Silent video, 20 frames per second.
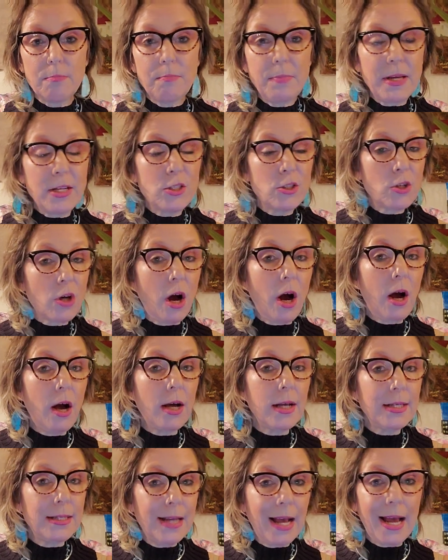been
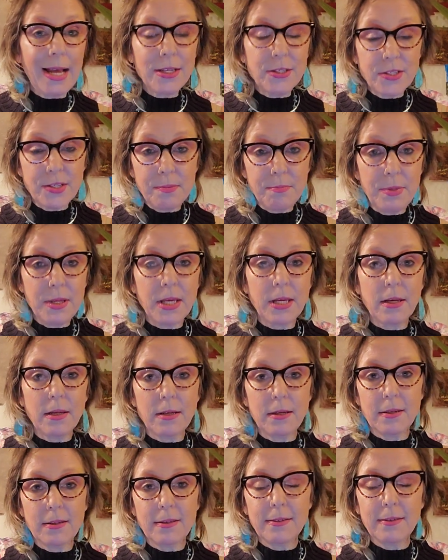taught not to
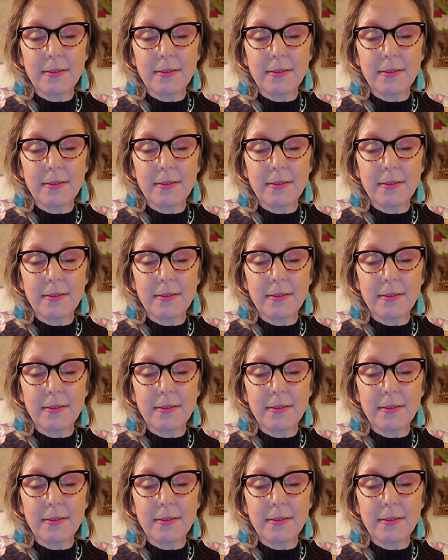be